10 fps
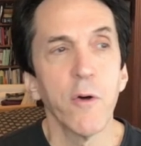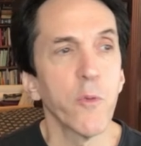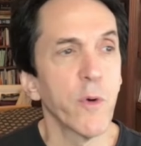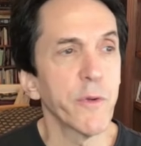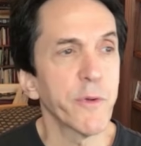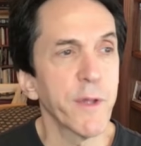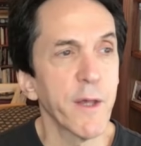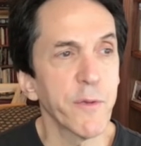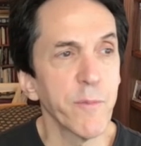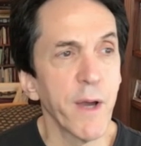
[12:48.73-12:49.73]
Or one
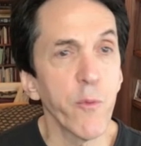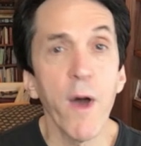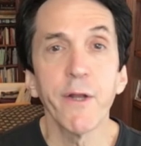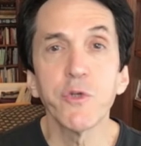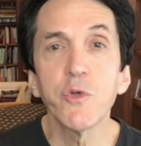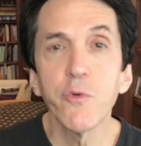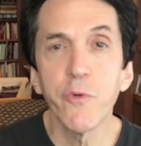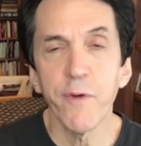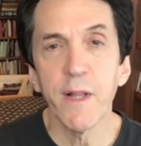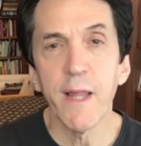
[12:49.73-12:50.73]
says, my rotted
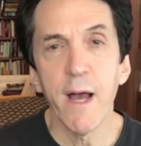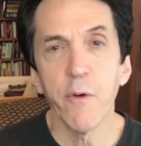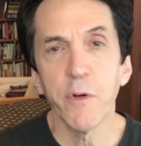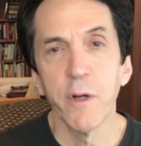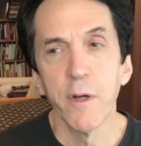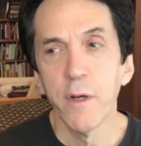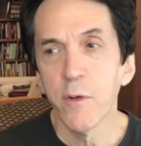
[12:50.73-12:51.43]
tooth fell out.